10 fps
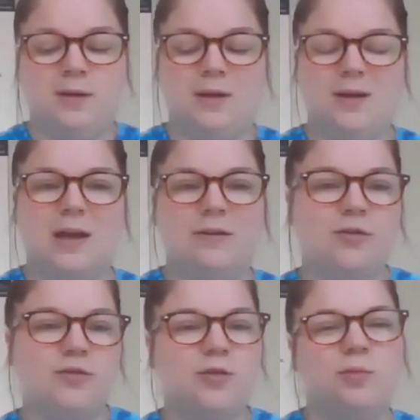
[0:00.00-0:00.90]
If you
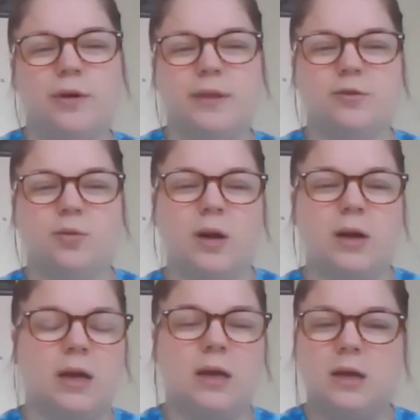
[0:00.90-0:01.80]
do more than
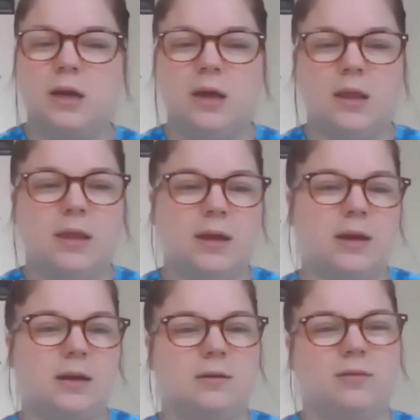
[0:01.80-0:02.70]
20,
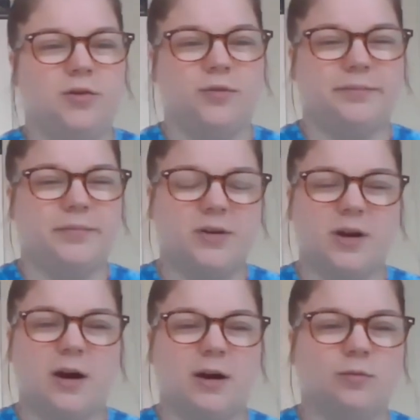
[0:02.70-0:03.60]
then your
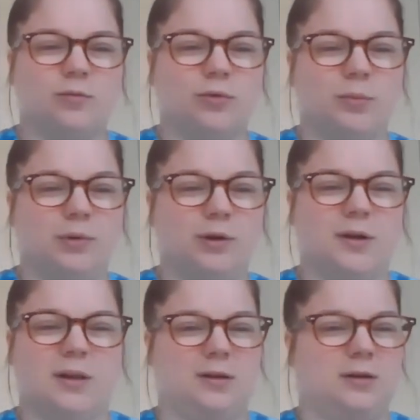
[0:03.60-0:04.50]
star will look a
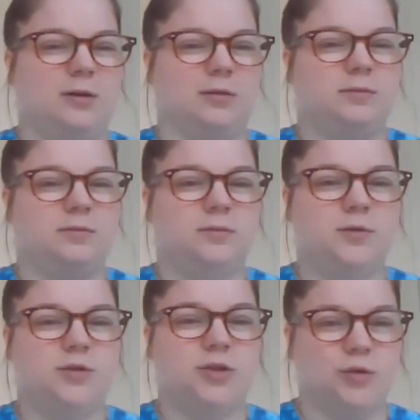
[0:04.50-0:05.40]
little
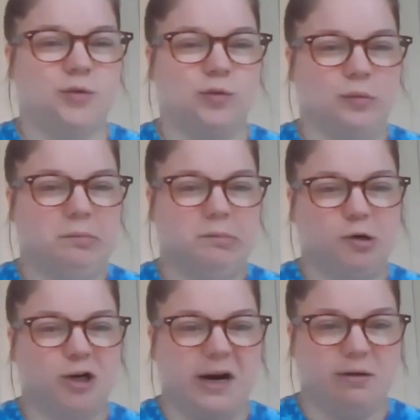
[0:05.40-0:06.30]
too
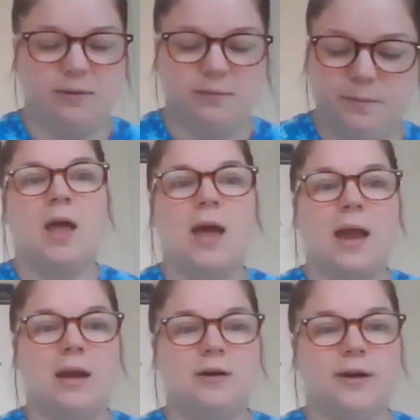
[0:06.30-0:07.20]
crowded.
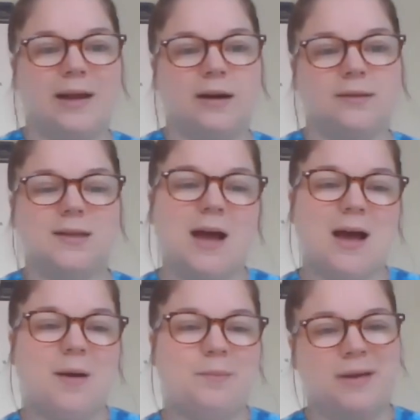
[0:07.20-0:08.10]
8 or 9 on
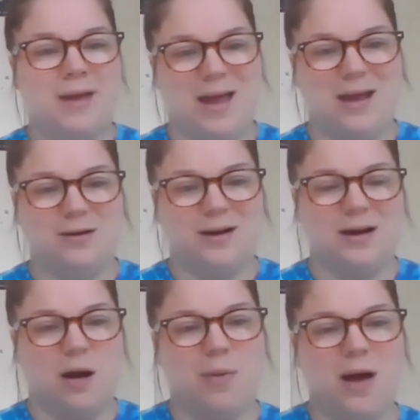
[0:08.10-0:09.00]
top, 8 or 9
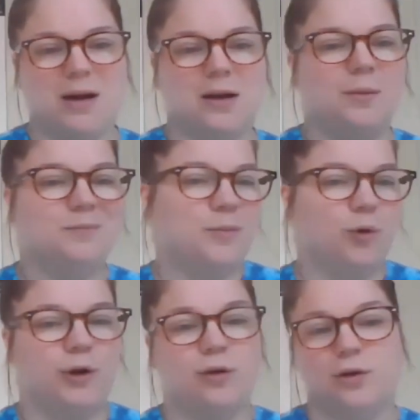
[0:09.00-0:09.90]
on bottom, or
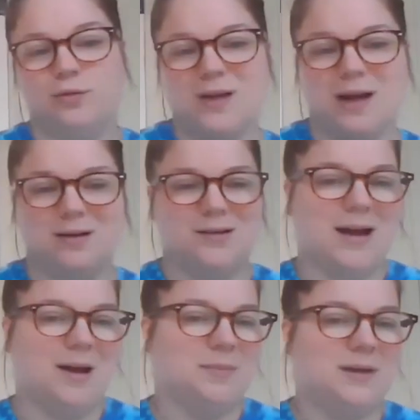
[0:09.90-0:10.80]
you could do 10 on
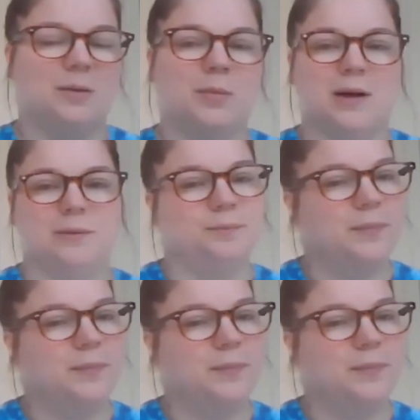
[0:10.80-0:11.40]
top, 10 on bottom.